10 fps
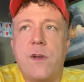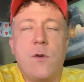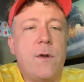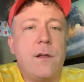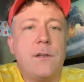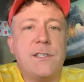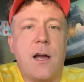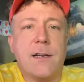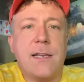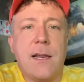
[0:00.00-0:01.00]
we will
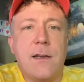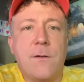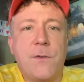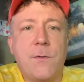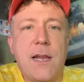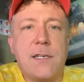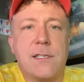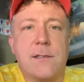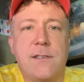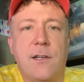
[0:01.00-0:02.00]
talk again in a few
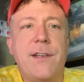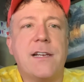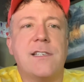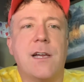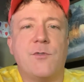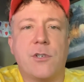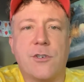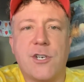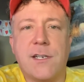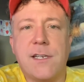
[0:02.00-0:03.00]
days. Till next time,
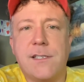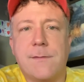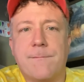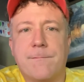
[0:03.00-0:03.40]
Sugar Junkies.